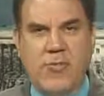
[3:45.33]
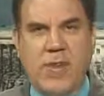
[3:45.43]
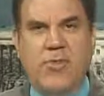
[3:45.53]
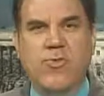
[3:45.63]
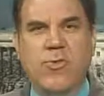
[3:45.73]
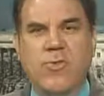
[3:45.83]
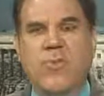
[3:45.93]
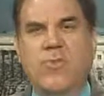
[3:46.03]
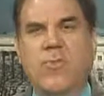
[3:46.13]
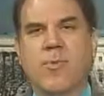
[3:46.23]
Registry
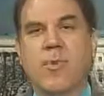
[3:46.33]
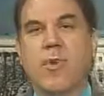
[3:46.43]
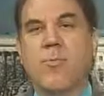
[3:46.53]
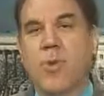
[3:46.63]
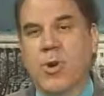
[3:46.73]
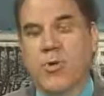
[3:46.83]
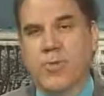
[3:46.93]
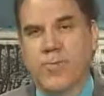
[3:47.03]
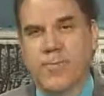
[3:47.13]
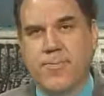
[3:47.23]
System, or MERS.